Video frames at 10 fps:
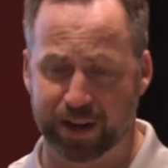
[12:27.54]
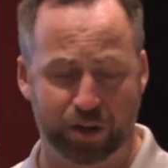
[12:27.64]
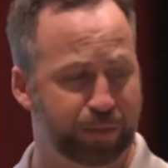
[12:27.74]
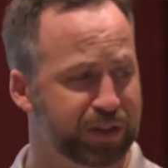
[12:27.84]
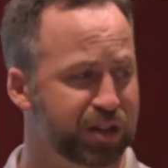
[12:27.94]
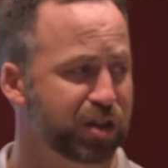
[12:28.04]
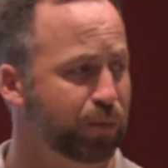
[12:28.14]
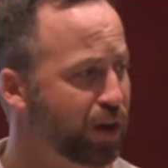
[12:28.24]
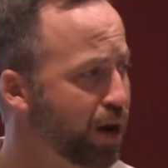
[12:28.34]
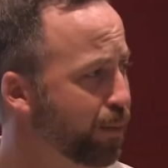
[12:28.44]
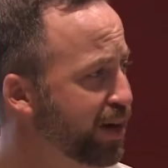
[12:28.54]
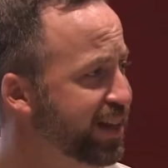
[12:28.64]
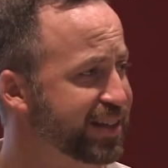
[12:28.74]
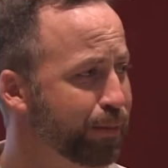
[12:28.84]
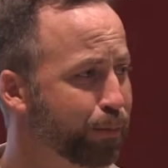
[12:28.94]
manager position with Aubrey,
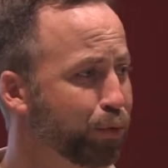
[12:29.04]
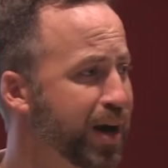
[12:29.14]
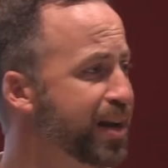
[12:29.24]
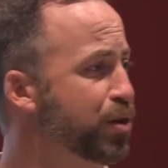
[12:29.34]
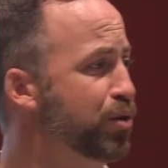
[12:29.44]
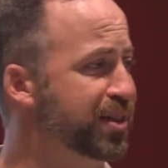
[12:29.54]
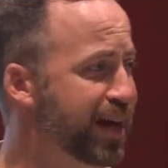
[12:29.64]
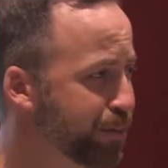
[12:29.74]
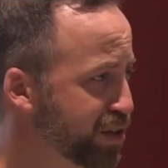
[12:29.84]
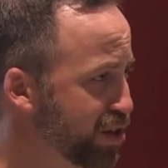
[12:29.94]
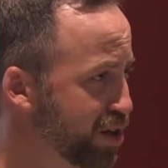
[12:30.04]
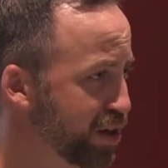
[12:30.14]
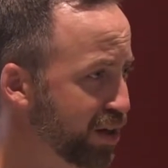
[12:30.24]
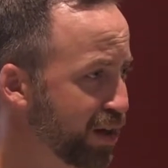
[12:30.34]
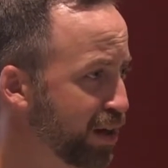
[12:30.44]
that's a brand new design
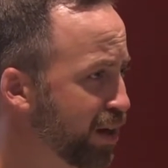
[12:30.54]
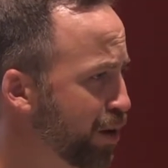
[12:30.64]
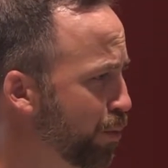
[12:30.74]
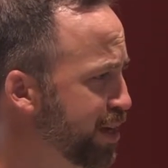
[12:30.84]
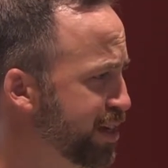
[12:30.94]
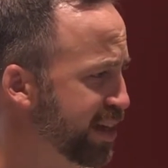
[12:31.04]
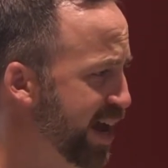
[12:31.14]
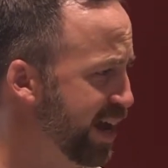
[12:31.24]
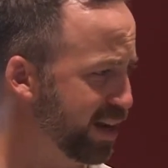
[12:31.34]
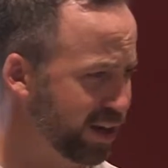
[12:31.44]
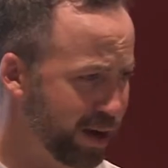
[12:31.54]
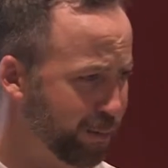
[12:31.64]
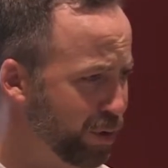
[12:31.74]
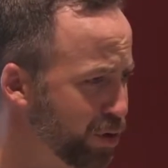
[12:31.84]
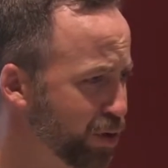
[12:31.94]
position. We just added a
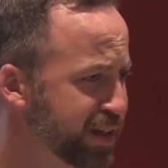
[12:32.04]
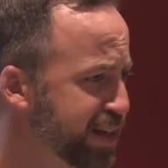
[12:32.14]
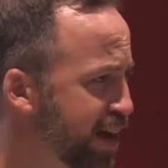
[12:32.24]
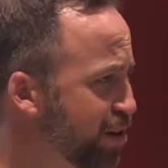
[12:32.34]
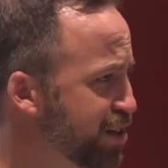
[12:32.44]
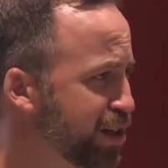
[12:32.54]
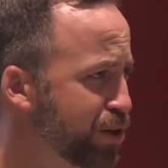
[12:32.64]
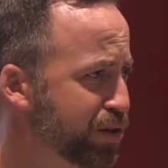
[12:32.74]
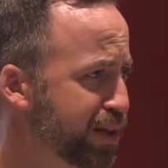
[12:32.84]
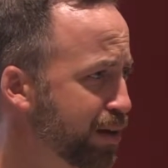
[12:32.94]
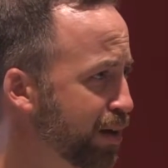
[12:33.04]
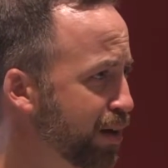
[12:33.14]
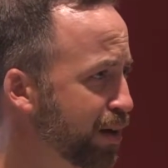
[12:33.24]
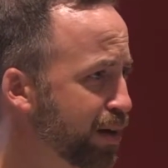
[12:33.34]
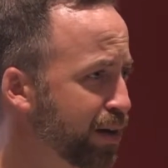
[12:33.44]
couple of new designers in Houston,
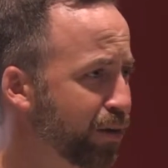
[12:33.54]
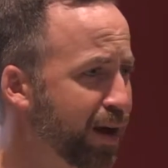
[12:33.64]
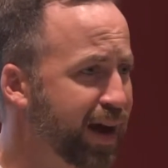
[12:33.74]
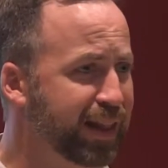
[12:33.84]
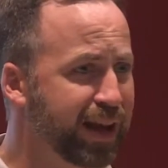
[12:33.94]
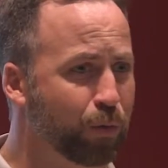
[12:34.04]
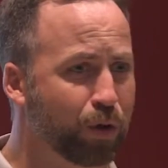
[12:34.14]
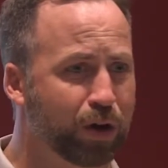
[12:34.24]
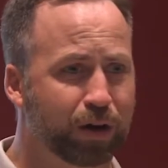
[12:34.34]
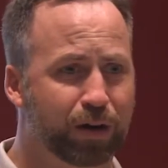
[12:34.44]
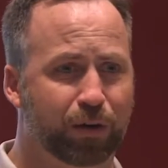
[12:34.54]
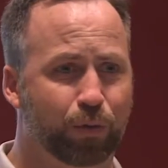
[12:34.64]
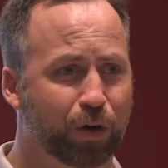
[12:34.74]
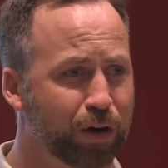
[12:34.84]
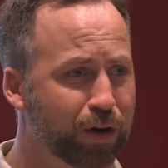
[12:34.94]
right? Like, we're
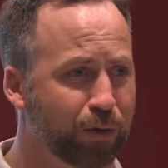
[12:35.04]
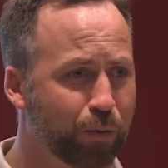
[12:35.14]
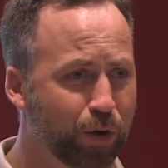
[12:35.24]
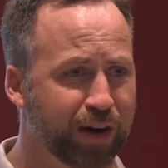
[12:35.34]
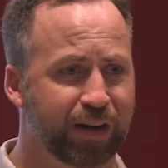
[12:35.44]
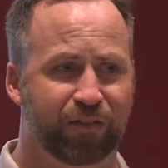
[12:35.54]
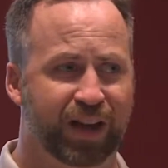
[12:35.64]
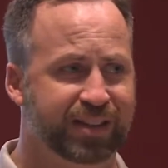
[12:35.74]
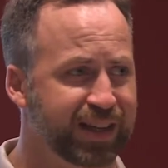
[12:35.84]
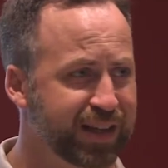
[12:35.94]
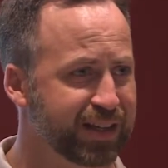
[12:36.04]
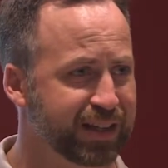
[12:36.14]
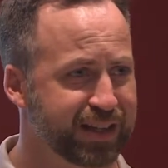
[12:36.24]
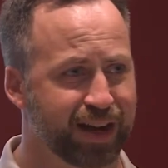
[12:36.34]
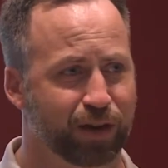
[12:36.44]
investing in
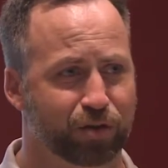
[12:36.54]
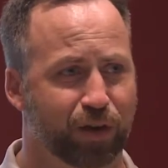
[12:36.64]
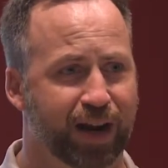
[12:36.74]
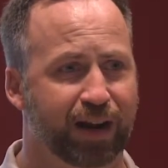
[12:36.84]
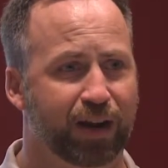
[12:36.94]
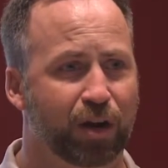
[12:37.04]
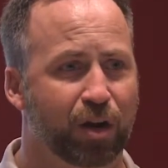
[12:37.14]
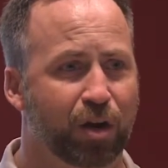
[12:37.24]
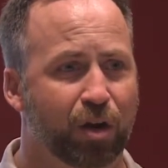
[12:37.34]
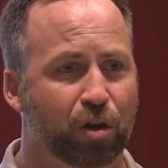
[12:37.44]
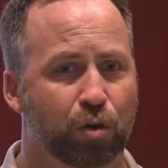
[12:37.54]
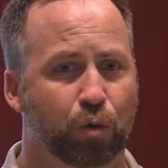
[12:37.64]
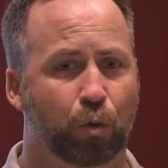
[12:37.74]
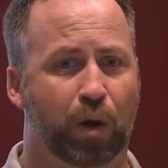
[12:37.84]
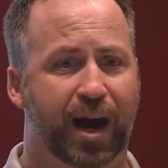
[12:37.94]
designers, right?
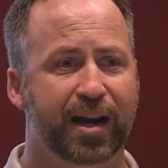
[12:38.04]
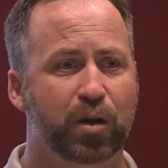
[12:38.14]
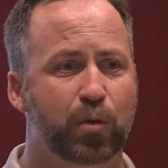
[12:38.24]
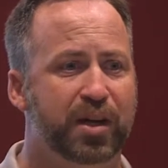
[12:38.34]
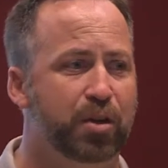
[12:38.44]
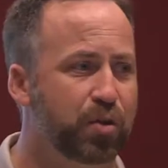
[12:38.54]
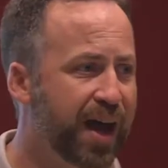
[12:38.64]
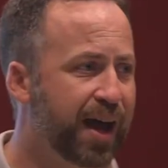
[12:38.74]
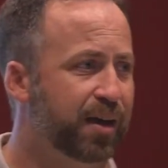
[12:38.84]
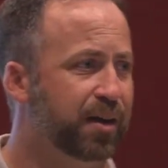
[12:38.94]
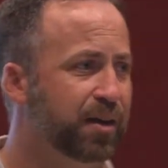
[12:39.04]
Why do we do that?